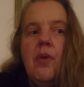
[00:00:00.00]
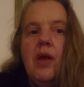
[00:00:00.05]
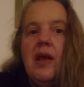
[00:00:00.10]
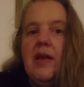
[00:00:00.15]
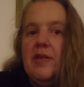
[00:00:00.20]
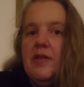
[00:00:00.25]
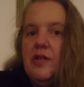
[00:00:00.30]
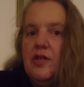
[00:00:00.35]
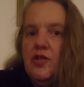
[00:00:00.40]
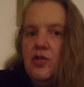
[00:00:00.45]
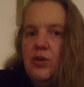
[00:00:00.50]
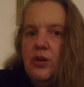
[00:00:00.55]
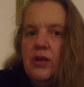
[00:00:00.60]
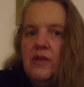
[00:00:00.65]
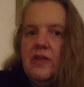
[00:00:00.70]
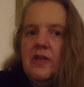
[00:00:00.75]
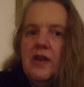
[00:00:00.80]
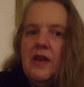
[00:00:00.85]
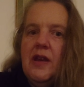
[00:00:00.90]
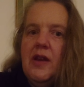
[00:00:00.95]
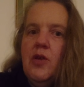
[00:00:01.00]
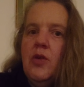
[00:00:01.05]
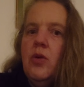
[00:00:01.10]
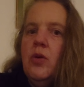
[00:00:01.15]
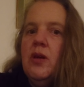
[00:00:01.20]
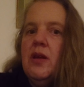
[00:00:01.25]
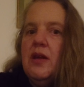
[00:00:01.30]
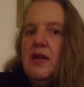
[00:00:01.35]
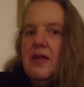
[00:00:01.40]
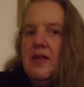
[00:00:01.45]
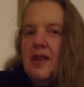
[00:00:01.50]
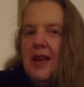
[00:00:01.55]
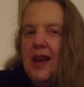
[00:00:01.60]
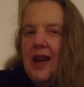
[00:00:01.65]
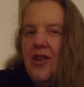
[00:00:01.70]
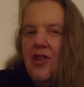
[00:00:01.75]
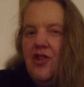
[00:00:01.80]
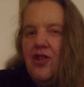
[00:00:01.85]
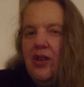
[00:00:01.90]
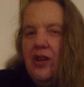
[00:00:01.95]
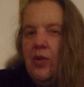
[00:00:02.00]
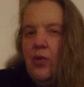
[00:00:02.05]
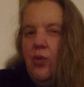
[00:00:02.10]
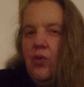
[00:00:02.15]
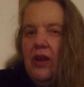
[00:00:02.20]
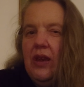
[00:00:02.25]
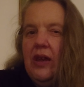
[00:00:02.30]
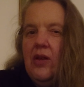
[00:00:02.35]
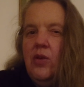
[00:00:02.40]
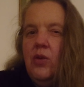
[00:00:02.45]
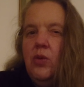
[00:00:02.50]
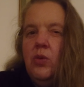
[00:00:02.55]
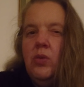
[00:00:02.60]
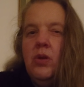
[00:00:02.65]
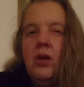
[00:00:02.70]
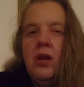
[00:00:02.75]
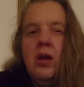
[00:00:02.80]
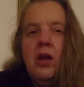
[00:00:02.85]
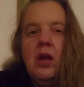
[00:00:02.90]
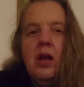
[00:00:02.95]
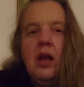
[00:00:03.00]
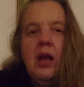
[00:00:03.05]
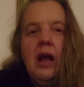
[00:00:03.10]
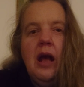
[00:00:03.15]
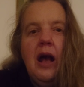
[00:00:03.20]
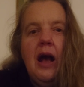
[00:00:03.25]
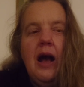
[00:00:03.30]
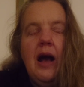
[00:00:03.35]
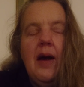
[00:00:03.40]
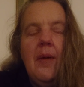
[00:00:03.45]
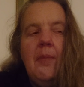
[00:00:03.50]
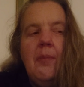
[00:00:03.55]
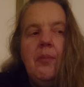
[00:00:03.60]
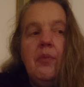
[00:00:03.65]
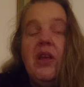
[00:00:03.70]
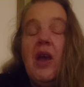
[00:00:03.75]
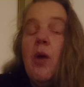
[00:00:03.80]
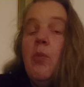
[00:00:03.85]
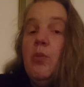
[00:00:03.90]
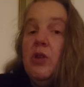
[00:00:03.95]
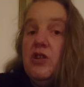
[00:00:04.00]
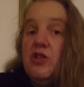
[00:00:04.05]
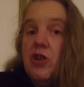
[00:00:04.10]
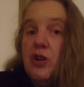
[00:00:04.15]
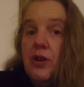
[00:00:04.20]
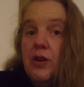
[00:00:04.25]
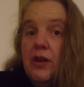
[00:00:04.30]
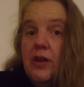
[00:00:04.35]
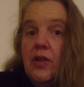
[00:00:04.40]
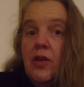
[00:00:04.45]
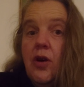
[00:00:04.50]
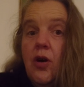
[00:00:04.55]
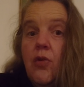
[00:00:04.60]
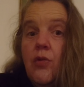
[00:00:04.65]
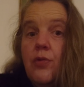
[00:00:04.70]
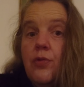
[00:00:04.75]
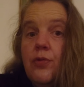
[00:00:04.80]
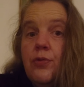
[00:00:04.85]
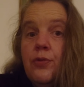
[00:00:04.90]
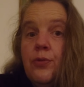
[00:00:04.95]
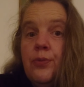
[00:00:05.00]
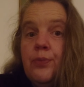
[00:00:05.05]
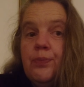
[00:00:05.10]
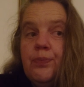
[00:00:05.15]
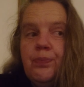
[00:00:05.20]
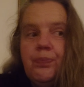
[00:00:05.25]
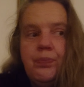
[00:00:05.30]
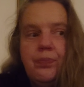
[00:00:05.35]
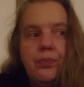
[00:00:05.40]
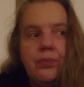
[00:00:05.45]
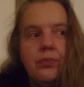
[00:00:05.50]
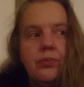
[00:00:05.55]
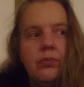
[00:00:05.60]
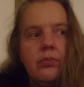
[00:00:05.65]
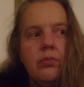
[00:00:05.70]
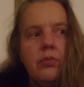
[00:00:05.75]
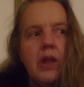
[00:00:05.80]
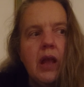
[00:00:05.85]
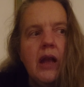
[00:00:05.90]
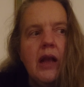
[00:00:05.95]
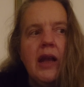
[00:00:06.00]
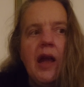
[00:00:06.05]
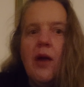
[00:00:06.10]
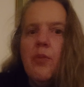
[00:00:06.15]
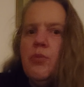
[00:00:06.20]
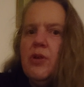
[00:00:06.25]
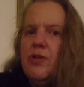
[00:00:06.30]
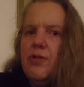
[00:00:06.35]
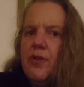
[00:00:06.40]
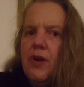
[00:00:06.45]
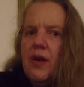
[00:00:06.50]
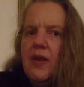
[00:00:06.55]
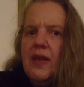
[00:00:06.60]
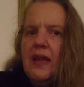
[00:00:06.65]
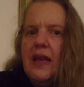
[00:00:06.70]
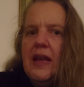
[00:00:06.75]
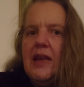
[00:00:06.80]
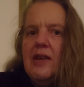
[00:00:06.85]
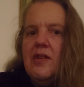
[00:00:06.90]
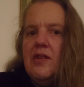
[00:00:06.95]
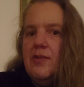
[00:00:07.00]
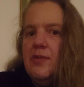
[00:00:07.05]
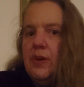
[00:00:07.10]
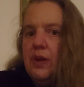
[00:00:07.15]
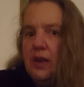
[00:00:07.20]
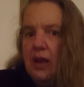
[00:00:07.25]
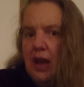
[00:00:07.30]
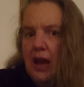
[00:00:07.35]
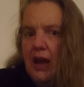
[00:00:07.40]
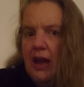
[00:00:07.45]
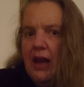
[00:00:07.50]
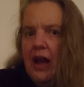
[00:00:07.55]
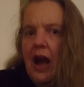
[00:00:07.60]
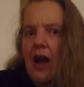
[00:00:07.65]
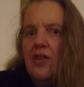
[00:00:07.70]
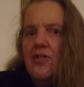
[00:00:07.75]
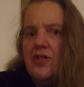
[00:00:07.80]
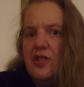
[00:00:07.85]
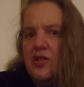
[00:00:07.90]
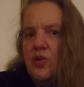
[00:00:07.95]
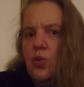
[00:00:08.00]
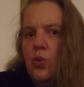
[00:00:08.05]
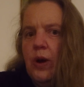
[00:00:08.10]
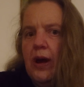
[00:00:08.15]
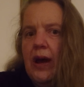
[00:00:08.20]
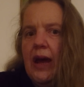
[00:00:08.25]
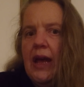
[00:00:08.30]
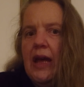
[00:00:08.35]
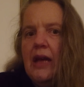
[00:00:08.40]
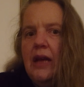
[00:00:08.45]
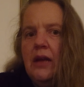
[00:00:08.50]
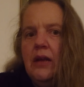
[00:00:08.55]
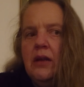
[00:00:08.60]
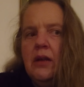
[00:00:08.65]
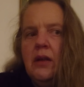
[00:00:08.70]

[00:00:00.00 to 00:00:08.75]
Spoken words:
Is it doing us any good? Is it actually real? Can we turn it off? Can we find the end of it and cut it away?